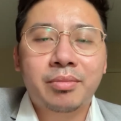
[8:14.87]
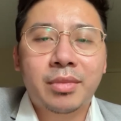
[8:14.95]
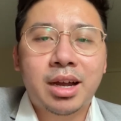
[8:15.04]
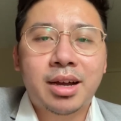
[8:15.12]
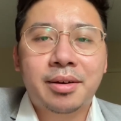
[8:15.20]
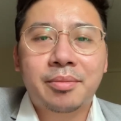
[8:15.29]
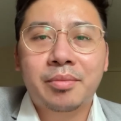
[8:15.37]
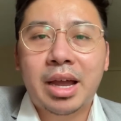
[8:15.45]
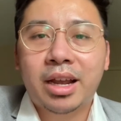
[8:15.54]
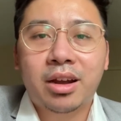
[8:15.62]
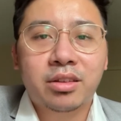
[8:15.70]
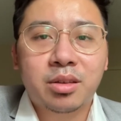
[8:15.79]
I
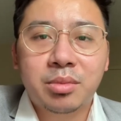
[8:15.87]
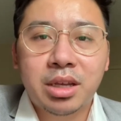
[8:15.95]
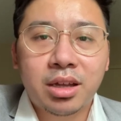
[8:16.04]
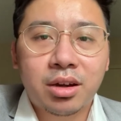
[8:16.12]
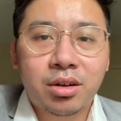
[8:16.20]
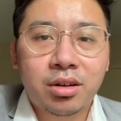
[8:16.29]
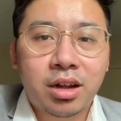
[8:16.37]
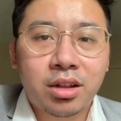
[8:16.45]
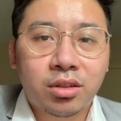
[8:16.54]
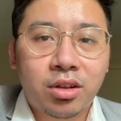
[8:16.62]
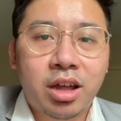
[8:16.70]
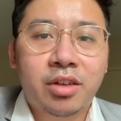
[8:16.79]
got to meet a
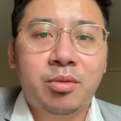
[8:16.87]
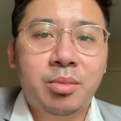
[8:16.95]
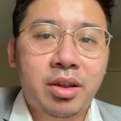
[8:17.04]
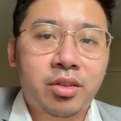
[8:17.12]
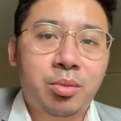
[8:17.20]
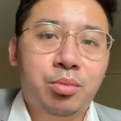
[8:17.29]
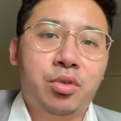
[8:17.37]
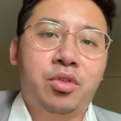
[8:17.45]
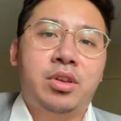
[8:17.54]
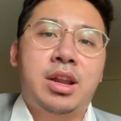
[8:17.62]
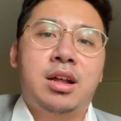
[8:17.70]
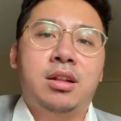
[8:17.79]
lot of amazing
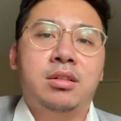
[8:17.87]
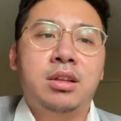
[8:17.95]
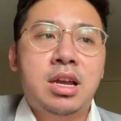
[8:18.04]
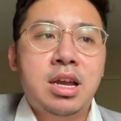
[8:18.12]
personnel,